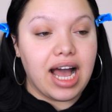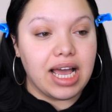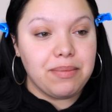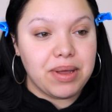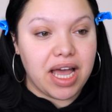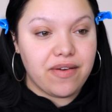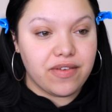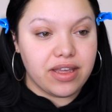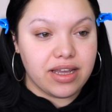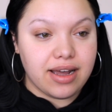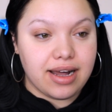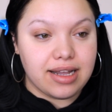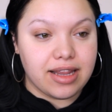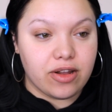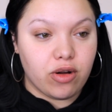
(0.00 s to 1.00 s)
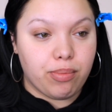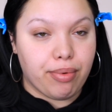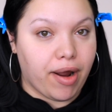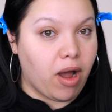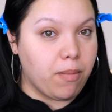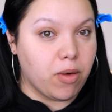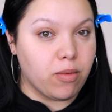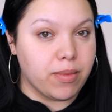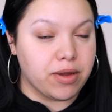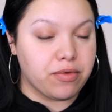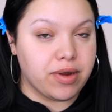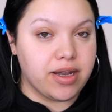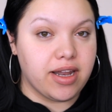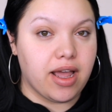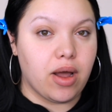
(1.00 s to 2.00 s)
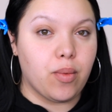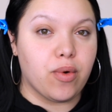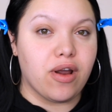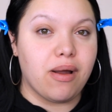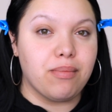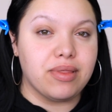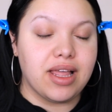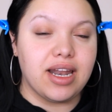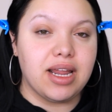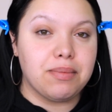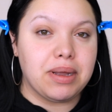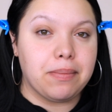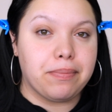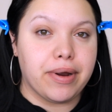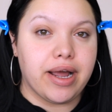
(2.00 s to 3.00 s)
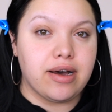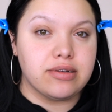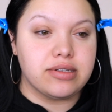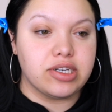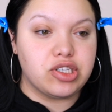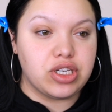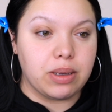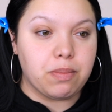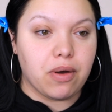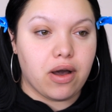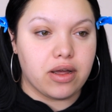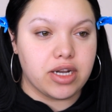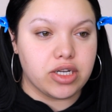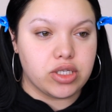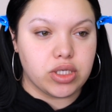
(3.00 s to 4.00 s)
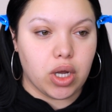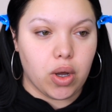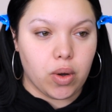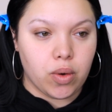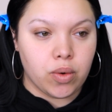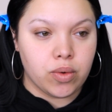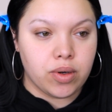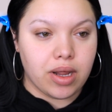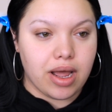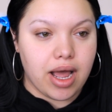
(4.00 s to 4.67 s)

I'm having a little brow moment right now where I'm letting my brows shape on its own.